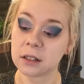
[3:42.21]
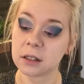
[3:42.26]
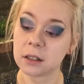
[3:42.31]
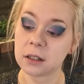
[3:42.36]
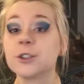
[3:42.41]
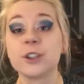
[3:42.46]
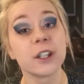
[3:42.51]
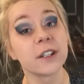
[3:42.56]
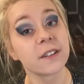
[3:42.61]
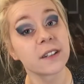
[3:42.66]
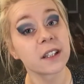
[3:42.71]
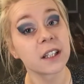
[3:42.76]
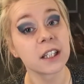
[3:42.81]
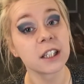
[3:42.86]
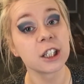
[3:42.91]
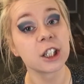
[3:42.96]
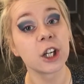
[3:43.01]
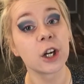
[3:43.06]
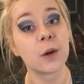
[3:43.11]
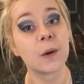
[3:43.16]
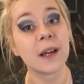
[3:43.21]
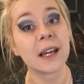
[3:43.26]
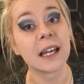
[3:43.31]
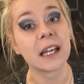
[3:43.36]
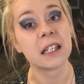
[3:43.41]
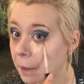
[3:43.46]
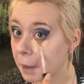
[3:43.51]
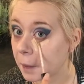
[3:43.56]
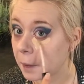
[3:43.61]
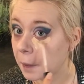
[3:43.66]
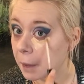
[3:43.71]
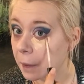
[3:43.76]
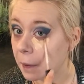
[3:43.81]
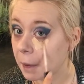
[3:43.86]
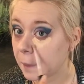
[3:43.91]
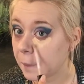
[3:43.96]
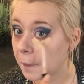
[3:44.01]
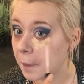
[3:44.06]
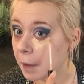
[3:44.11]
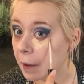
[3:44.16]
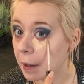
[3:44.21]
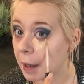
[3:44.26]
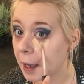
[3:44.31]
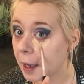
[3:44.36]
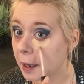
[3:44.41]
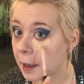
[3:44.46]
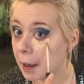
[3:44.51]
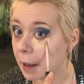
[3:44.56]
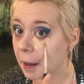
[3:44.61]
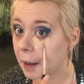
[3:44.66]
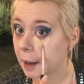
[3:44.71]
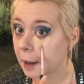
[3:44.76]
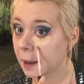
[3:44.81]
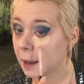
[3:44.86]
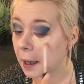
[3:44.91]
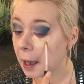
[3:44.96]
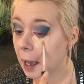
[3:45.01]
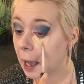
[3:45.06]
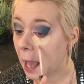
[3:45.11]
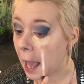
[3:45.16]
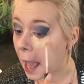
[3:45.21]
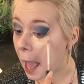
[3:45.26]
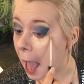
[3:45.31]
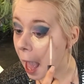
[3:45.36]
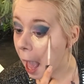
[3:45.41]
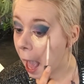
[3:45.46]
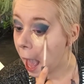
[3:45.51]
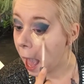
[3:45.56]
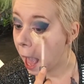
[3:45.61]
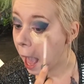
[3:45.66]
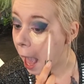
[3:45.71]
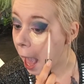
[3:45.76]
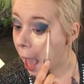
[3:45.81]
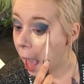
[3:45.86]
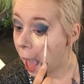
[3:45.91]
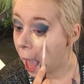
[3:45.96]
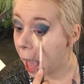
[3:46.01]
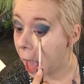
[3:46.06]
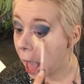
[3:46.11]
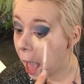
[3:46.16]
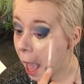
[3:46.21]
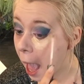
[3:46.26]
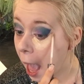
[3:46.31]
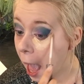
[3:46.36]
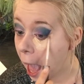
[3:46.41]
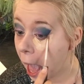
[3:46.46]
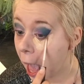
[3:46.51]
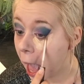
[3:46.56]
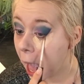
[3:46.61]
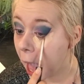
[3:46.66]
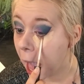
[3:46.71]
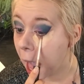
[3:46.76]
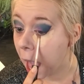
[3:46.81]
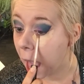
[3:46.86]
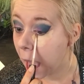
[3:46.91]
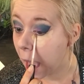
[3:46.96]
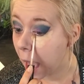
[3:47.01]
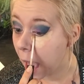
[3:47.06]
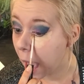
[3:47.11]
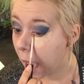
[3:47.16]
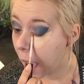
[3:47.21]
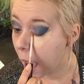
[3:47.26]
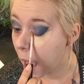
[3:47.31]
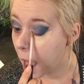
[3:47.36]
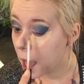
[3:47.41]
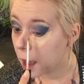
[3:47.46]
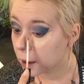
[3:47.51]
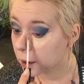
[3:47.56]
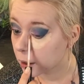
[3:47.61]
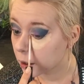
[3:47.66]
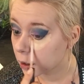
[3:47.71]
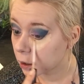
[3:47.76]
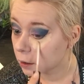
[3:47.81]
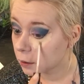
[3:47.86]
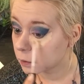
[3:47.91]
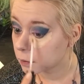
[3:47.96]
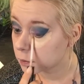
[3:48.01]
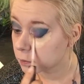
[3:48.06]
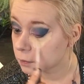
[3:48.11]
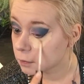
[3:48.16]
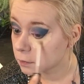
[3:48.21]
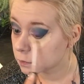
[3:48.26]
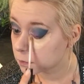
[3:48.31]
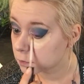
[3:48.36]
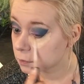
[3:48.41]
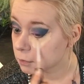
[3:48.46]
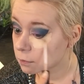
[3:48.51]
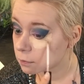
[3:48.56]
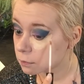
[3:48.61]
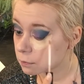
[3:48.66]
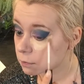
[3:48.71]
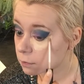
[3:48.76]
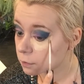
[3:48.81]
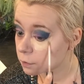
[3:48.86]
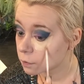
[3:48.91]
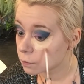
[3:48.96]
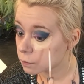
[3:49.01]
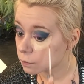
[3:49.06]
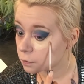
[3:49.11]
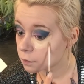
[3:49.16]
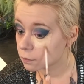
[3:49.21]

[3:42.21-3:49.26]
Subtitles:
We're just gonna go in and apply that wherever we need it. We're gonna bring in some light.